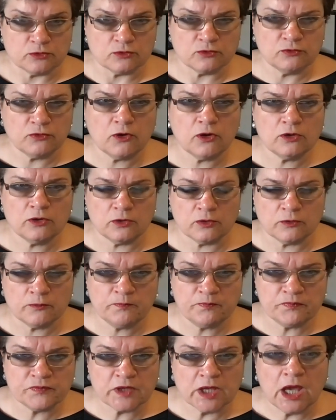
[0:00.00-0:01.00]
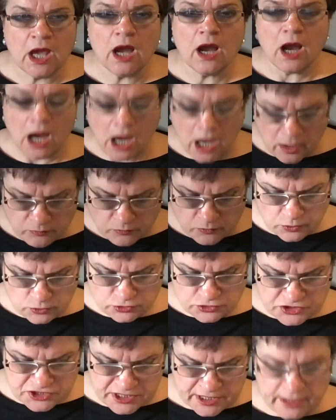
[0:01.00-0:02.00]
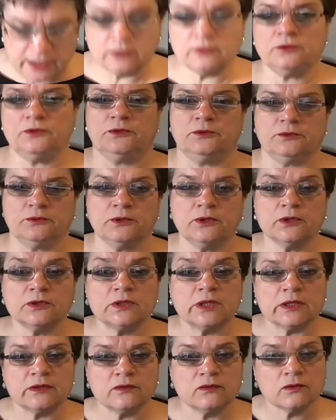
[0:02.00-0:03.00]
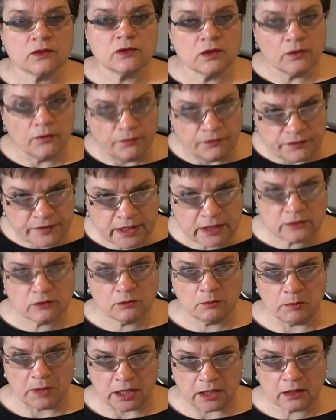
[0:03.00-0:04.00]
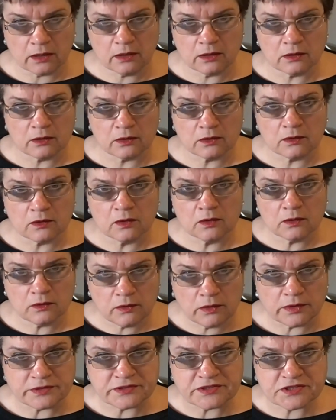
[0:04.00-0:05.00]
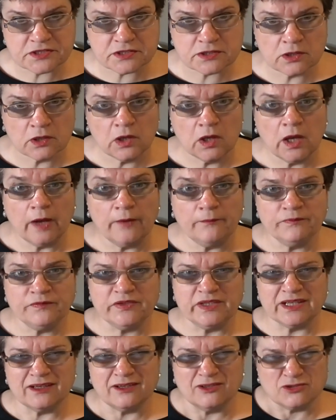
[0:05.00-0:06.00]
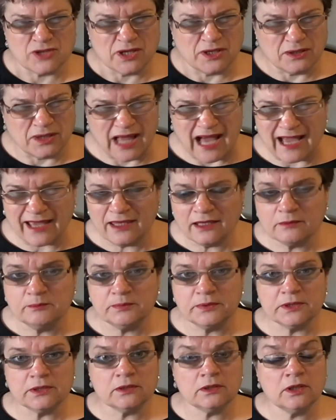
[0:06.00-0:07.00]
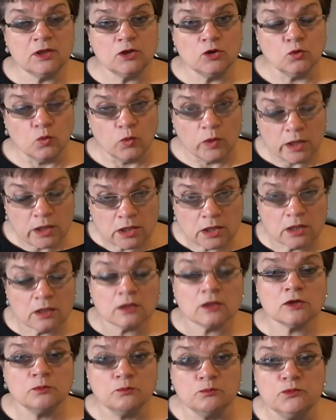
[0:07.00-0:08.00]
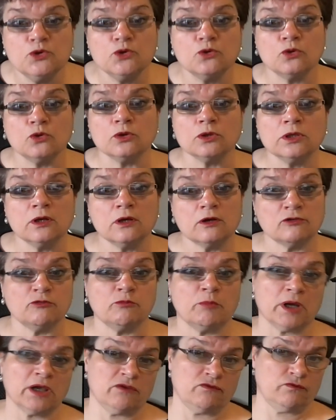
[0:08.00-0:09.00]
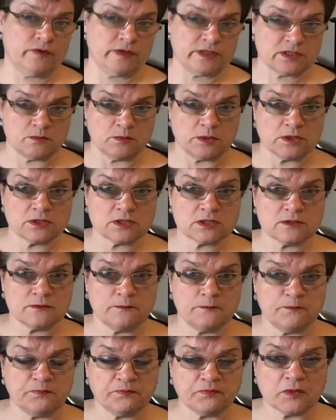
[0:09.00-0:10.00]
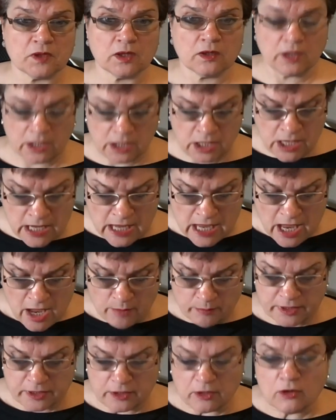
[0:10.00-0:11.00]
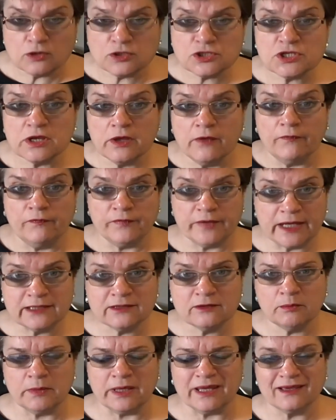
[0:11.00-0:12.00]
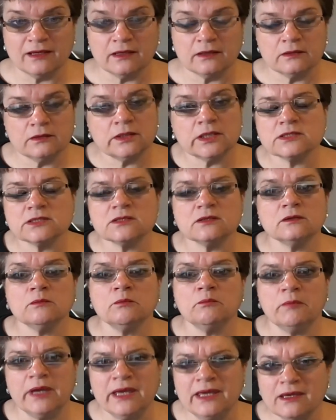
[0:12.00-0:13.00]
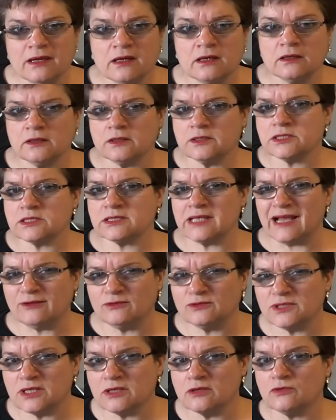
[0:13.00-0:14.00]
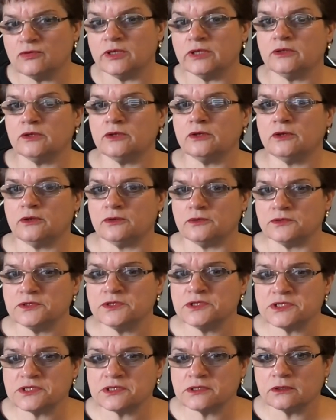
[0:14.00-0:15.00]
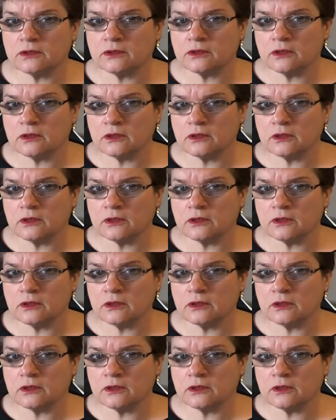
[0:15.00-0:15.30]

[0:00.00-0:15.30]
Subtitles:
portfolio, I will tell you that Nutmeg is the reliable working mule of my investments. Okay, because Nutmeg doesn't make astounding returns,